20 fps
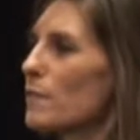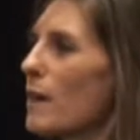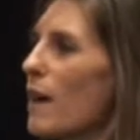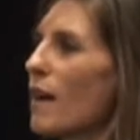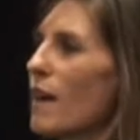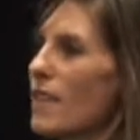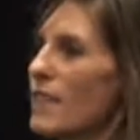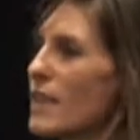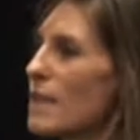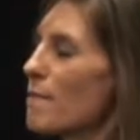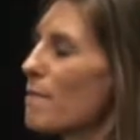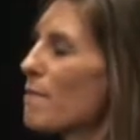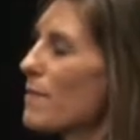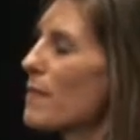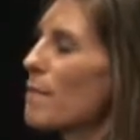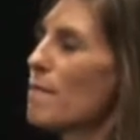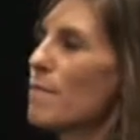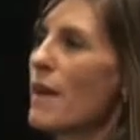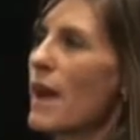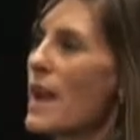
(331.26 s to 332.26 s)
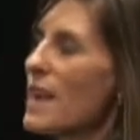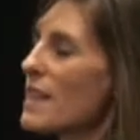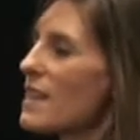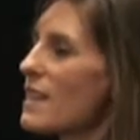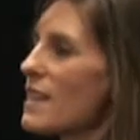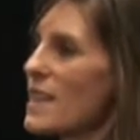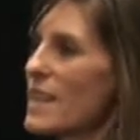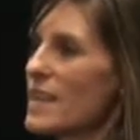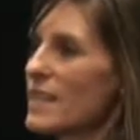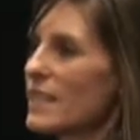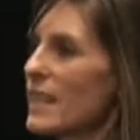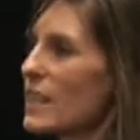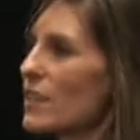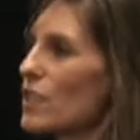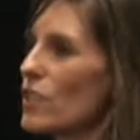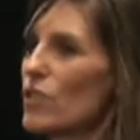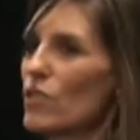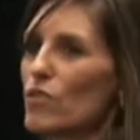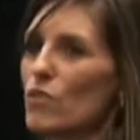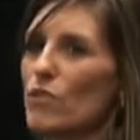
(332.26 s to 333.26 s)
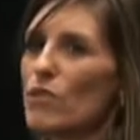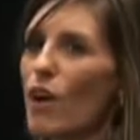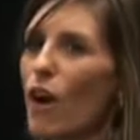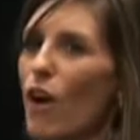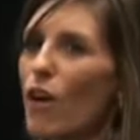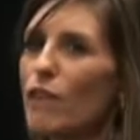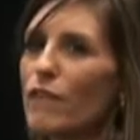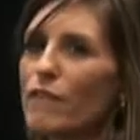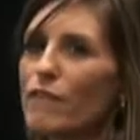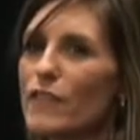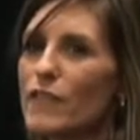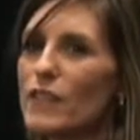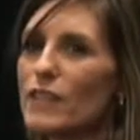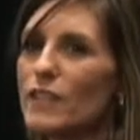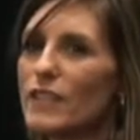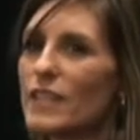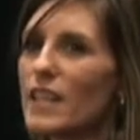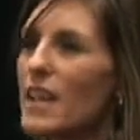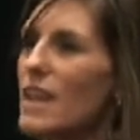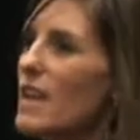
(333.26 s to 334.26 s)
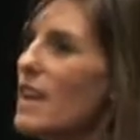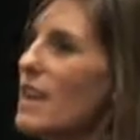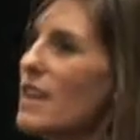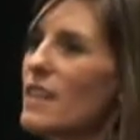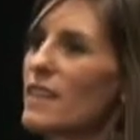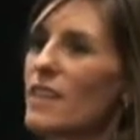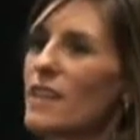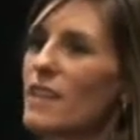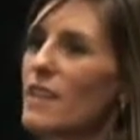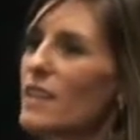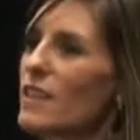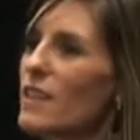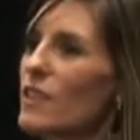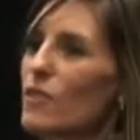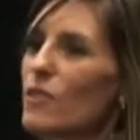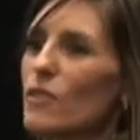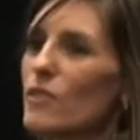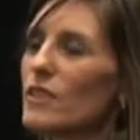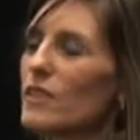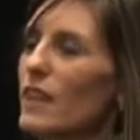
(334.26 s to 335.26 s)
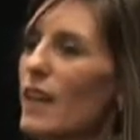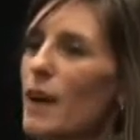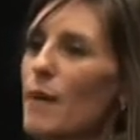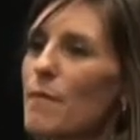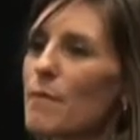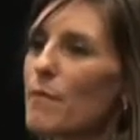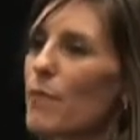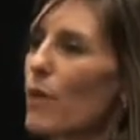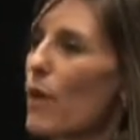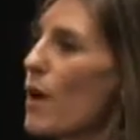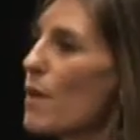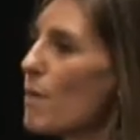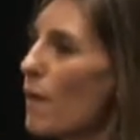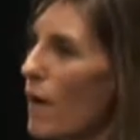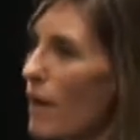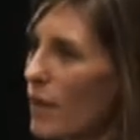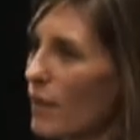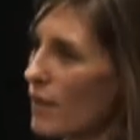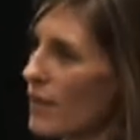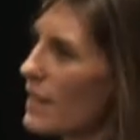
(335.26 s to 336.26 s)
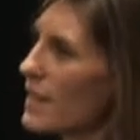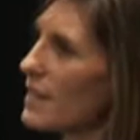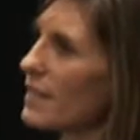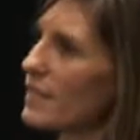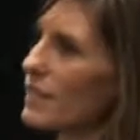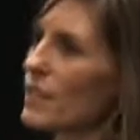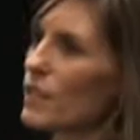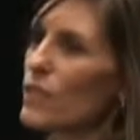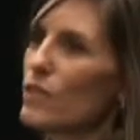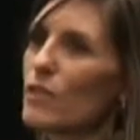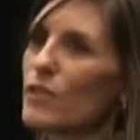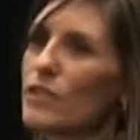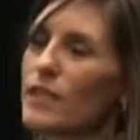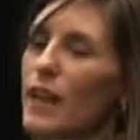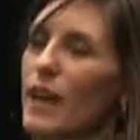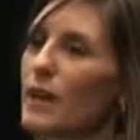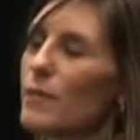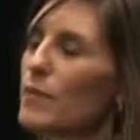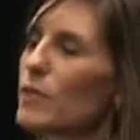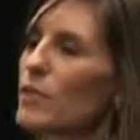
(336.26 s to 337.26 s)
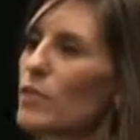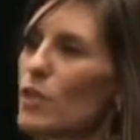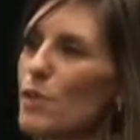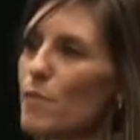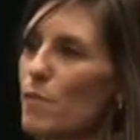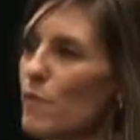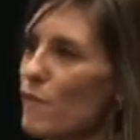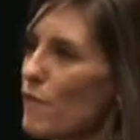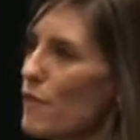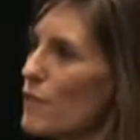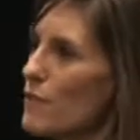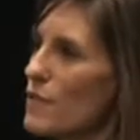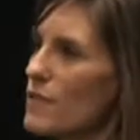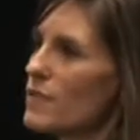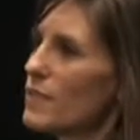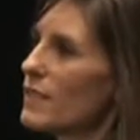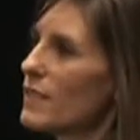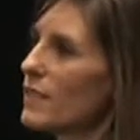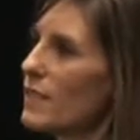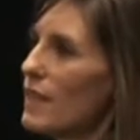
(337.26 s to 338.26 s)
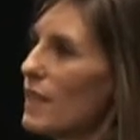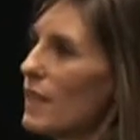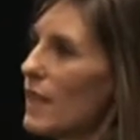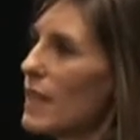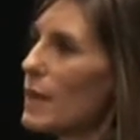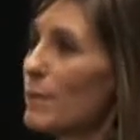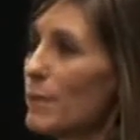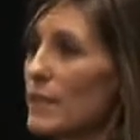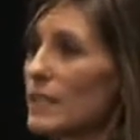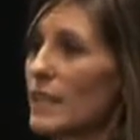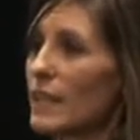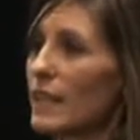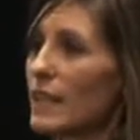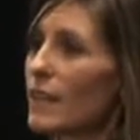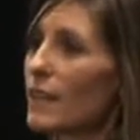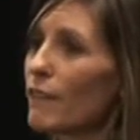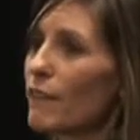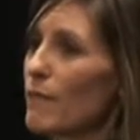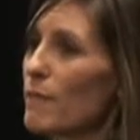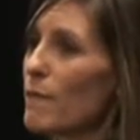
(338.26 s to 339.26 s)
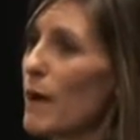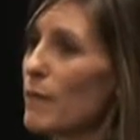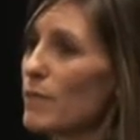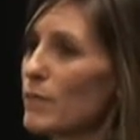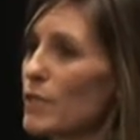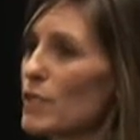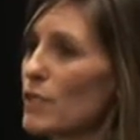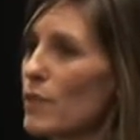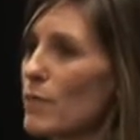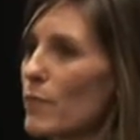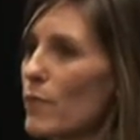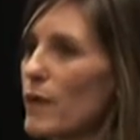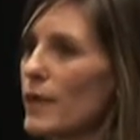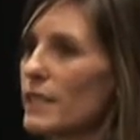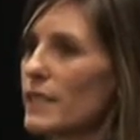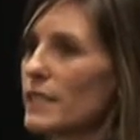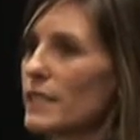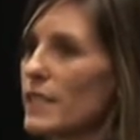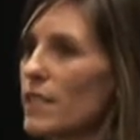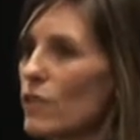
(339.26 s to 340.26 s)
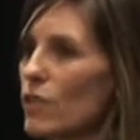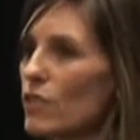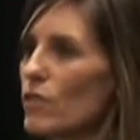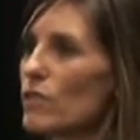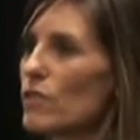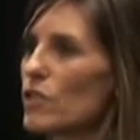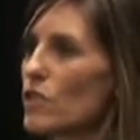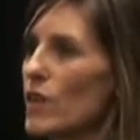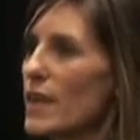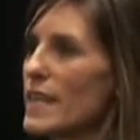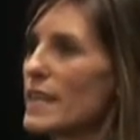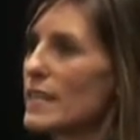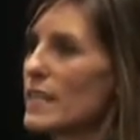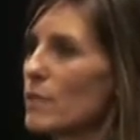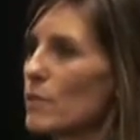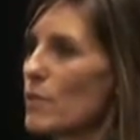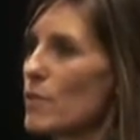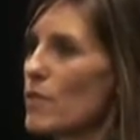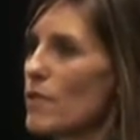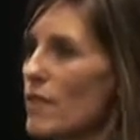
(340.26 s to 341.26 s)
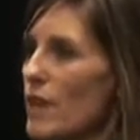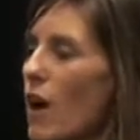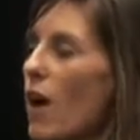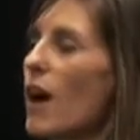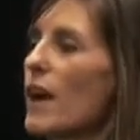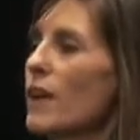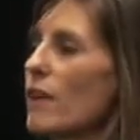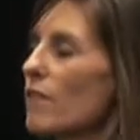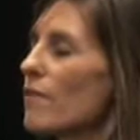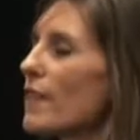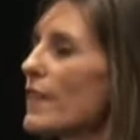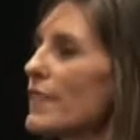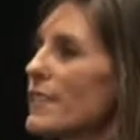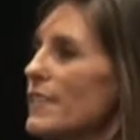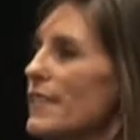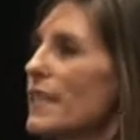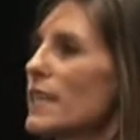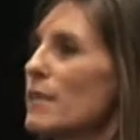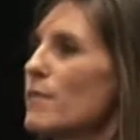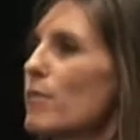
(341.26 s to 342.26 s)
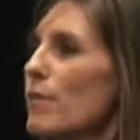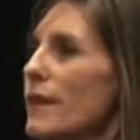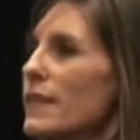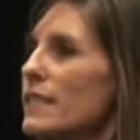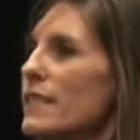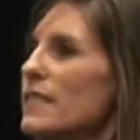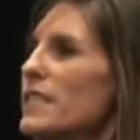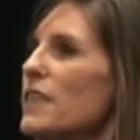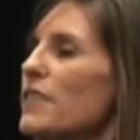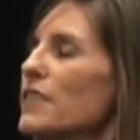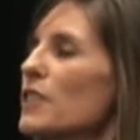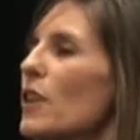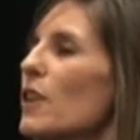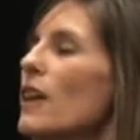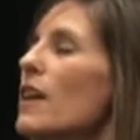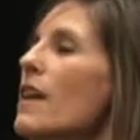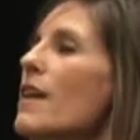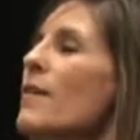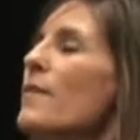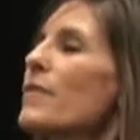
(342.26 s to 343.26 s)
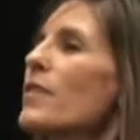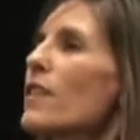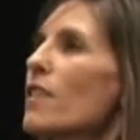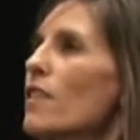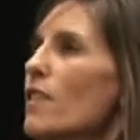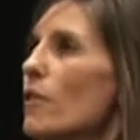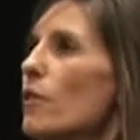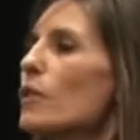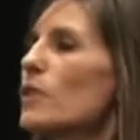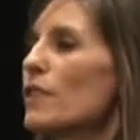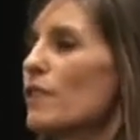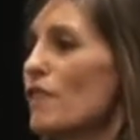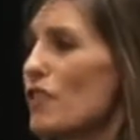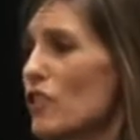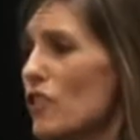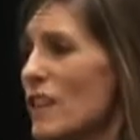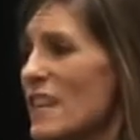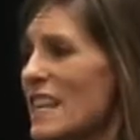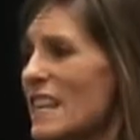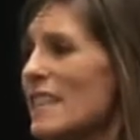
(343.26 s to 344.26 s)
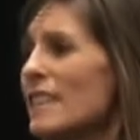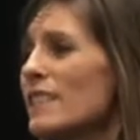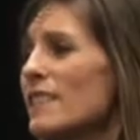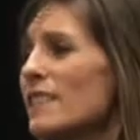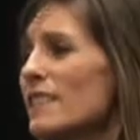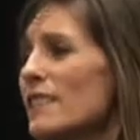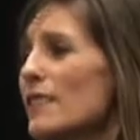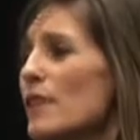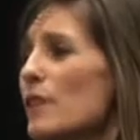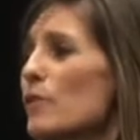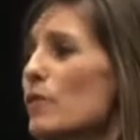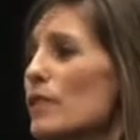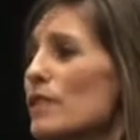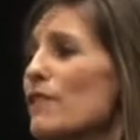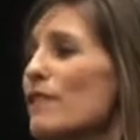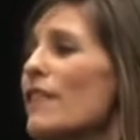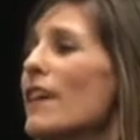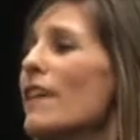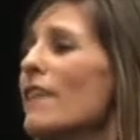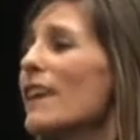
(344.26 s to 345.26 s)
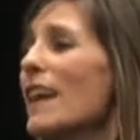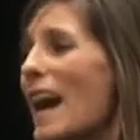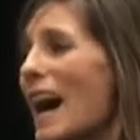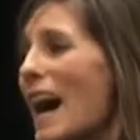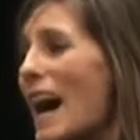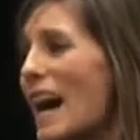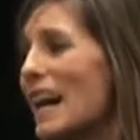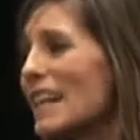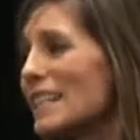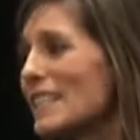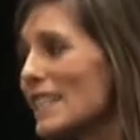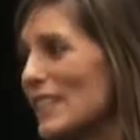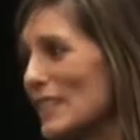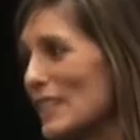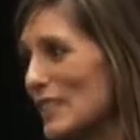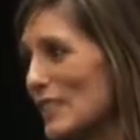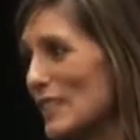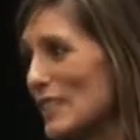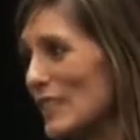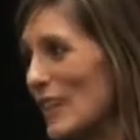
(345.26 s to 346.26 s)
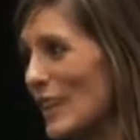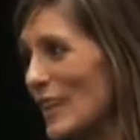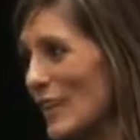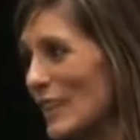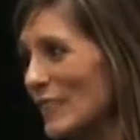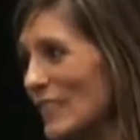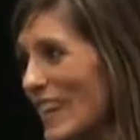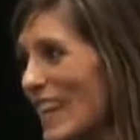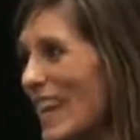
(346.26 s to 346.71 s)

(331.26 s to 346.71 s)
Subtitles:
but I think the main thing is actually good whole foods, the good probiotics, the good superfoods, in particular for mums during pregnancy, a good green smoothie. I got very sick in pregnancy, so the thought of greens was very hard to consume